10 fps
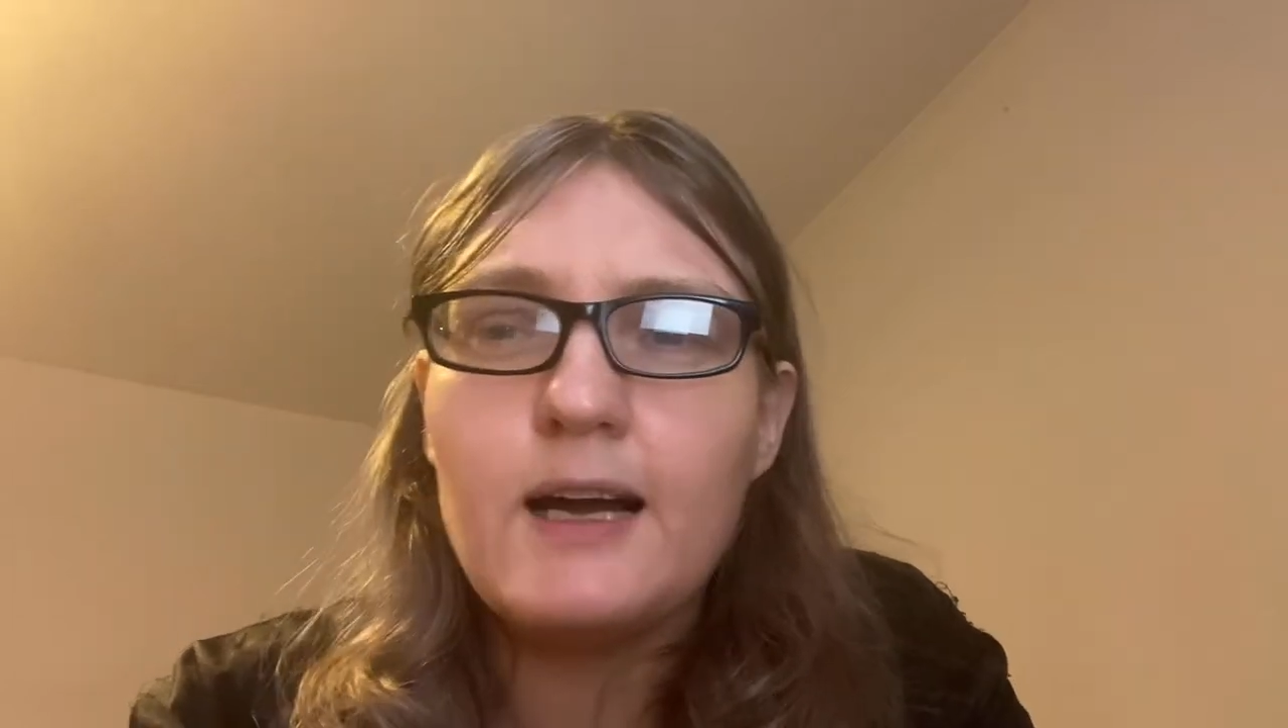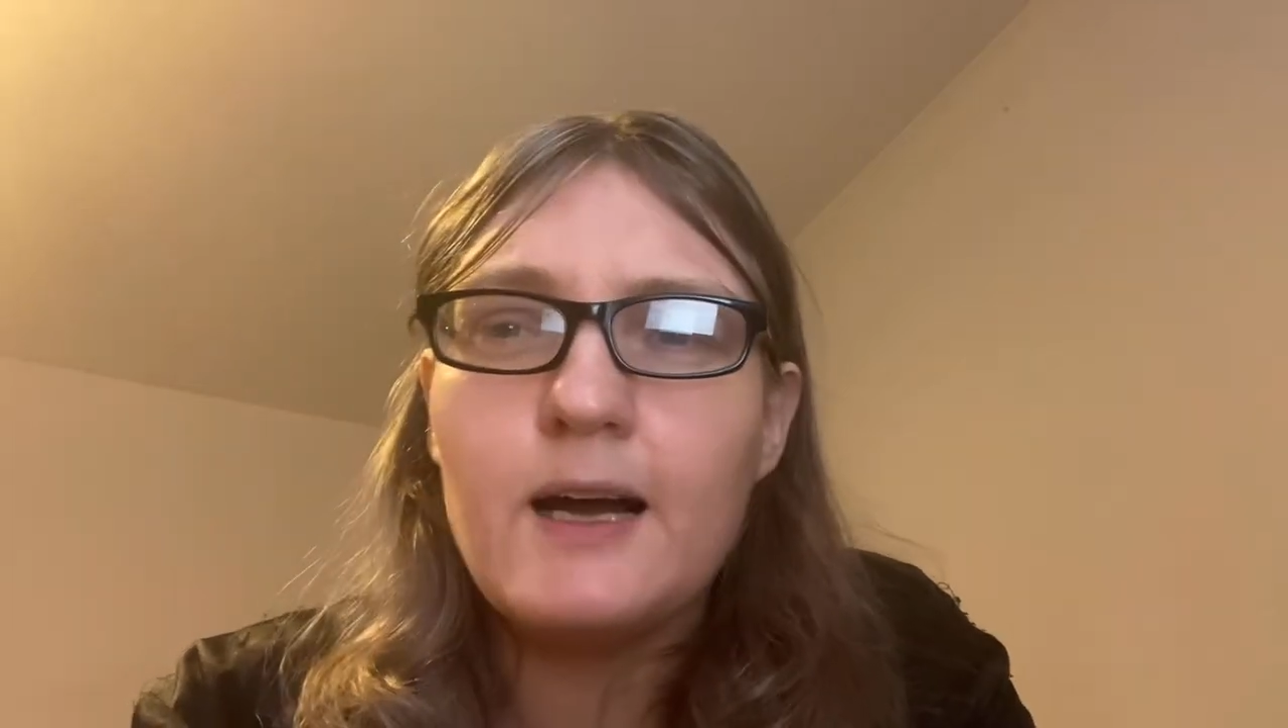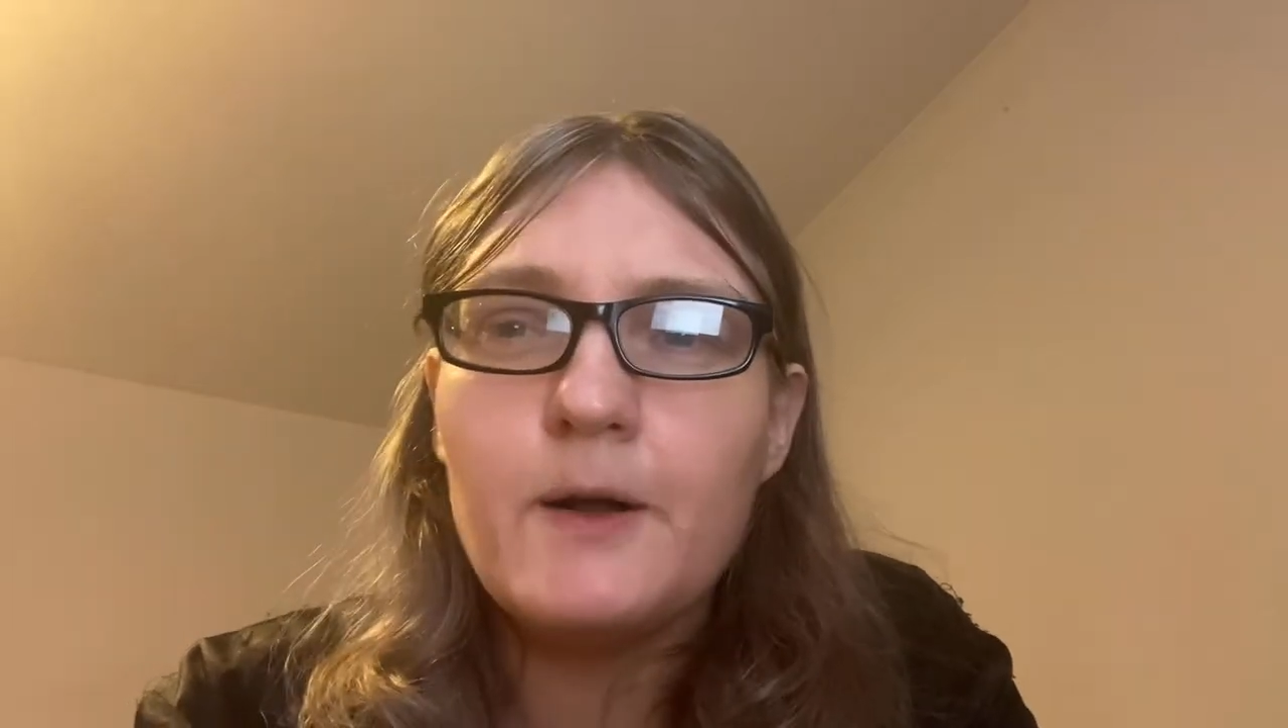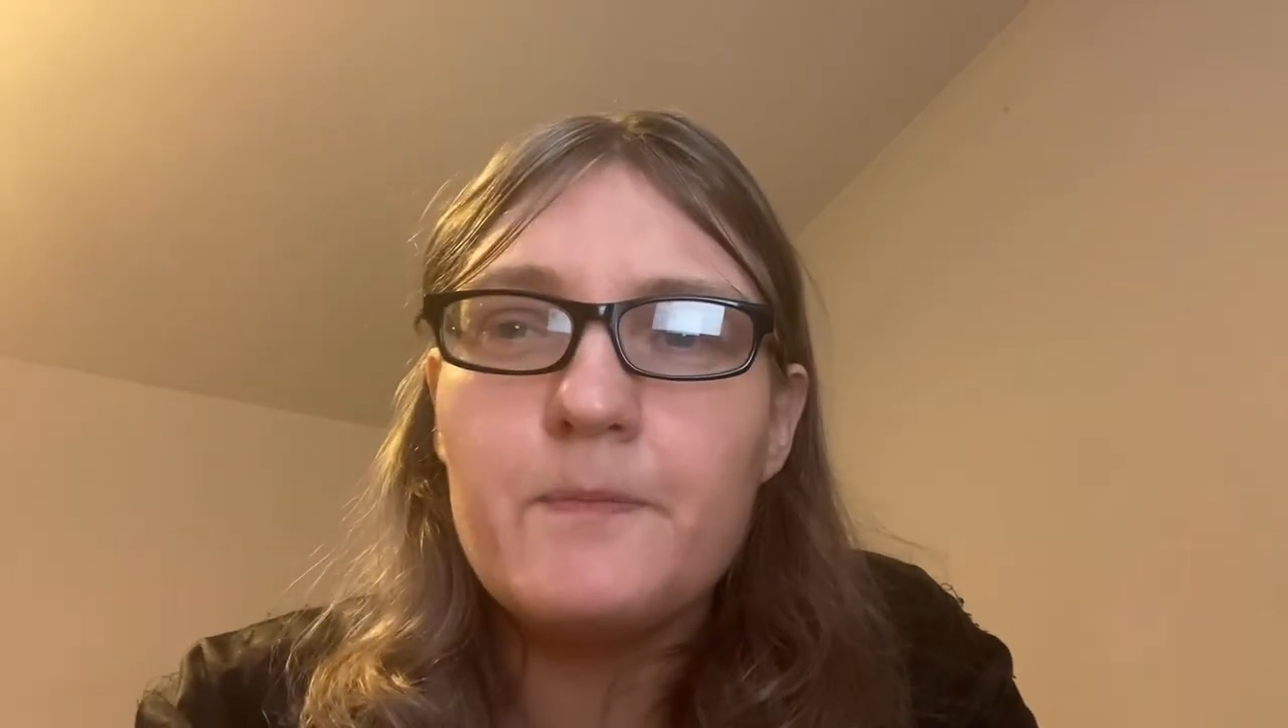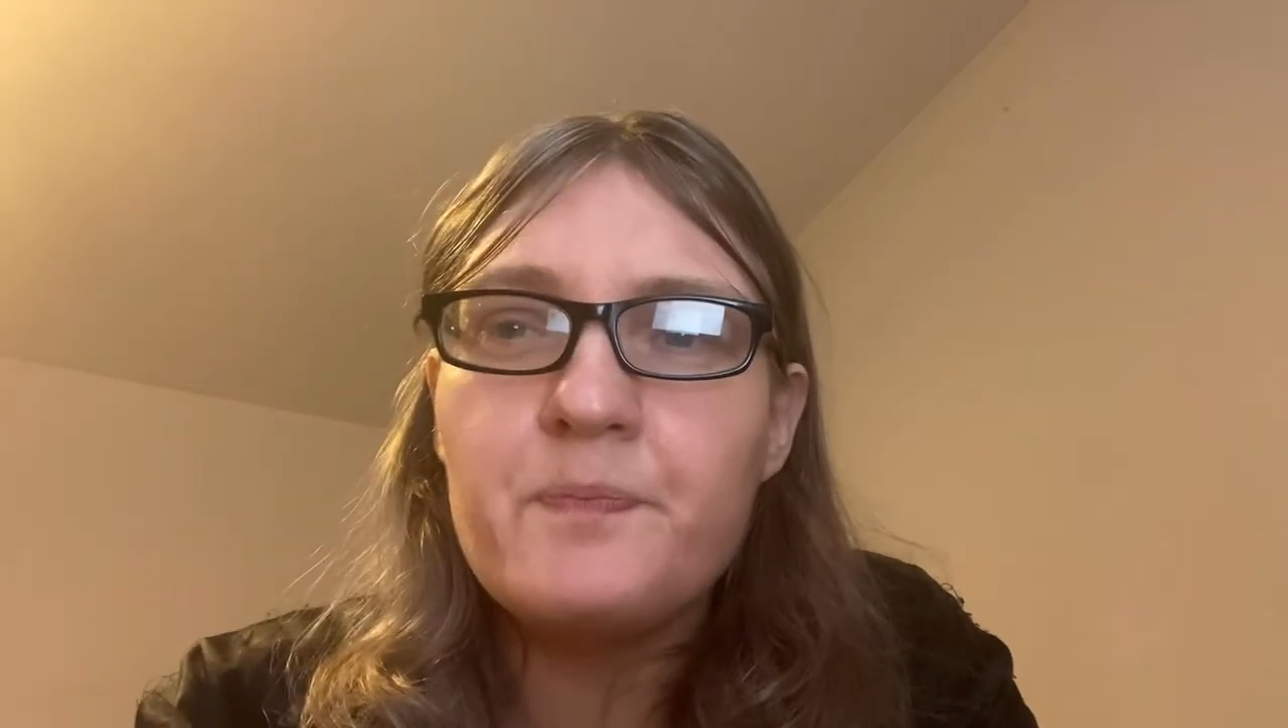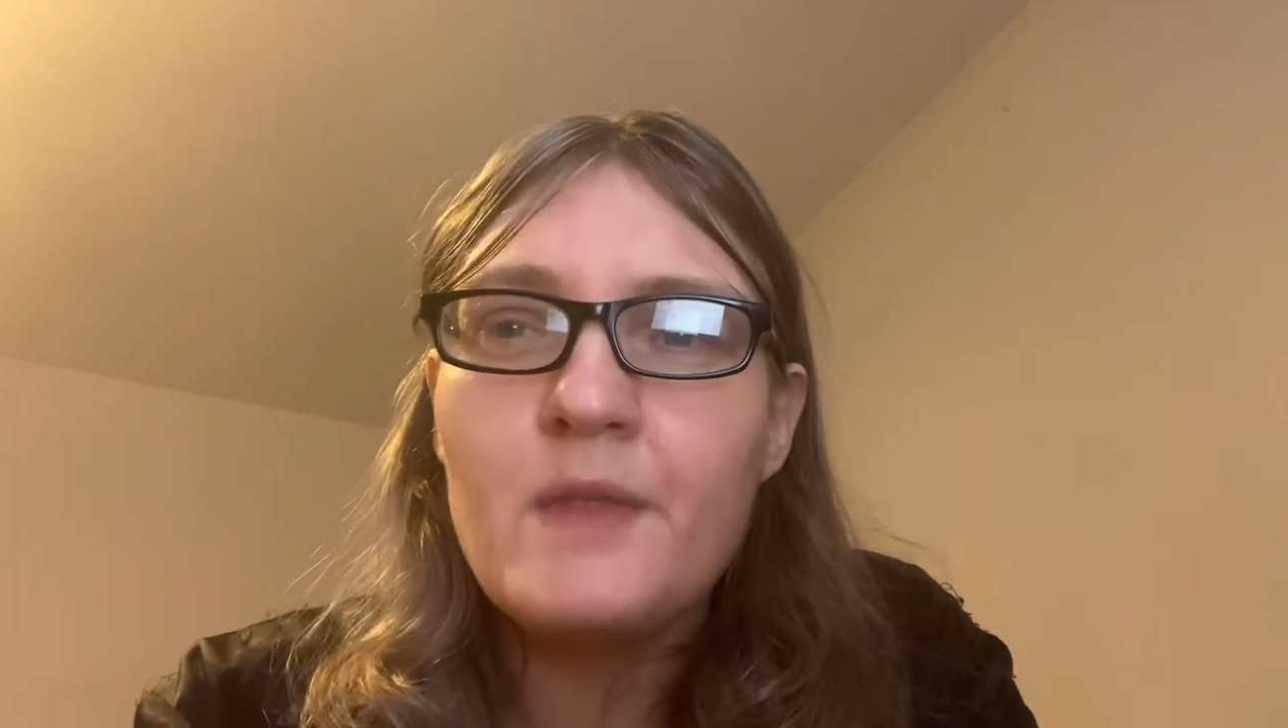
uh,